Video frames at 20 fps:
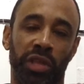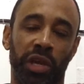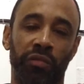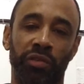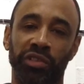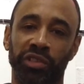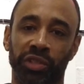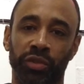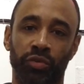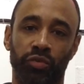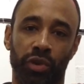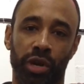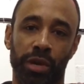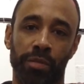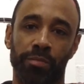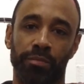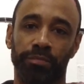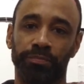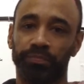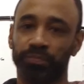every single rep,
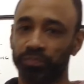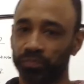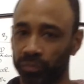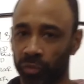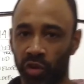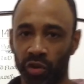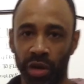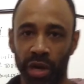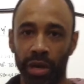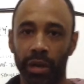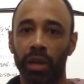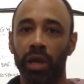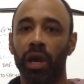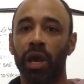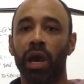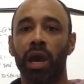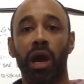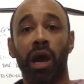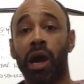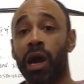all right?
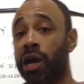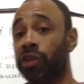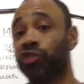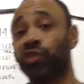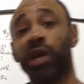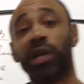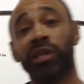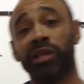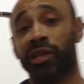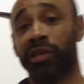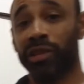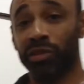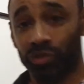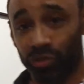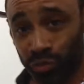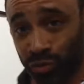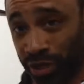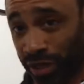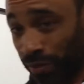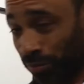I tried to get
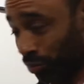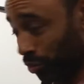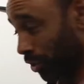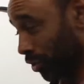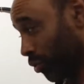through that pretty